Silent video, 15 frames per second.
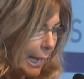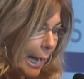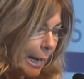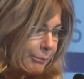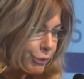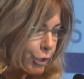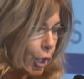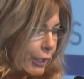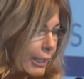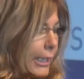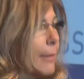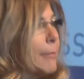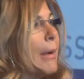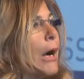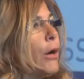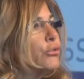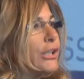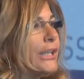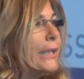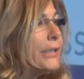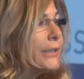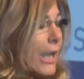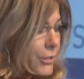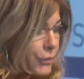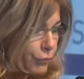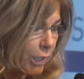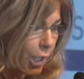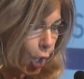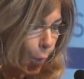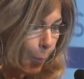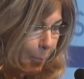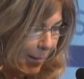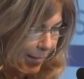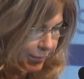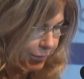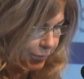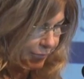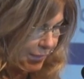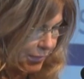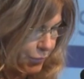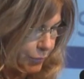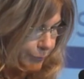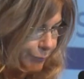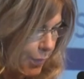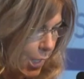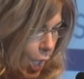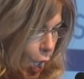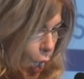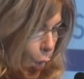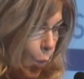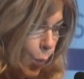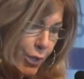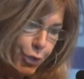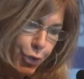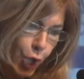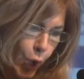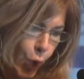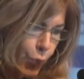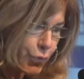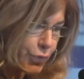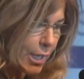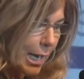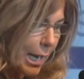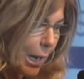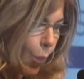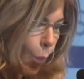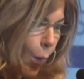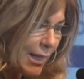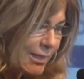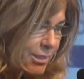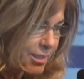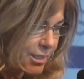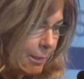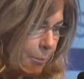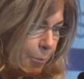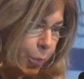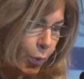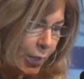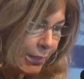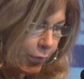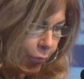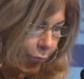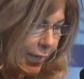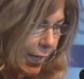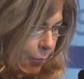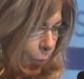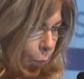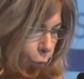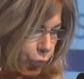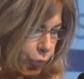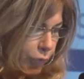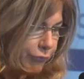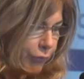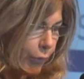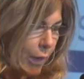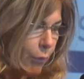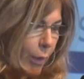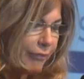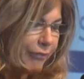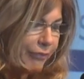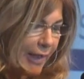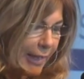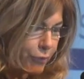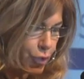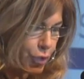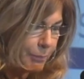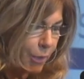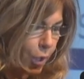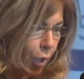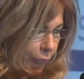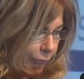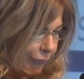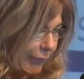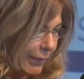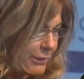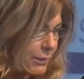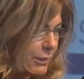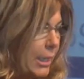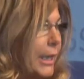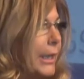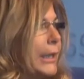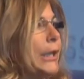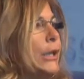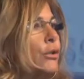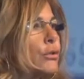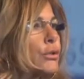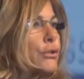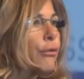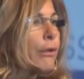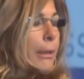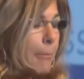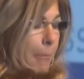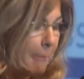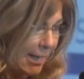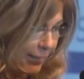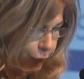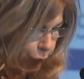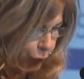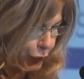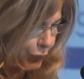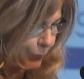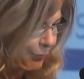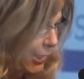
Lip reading: I'm talking about industrial competitiveness. We chose one simple and clear motto for our flagship conference: industry matters.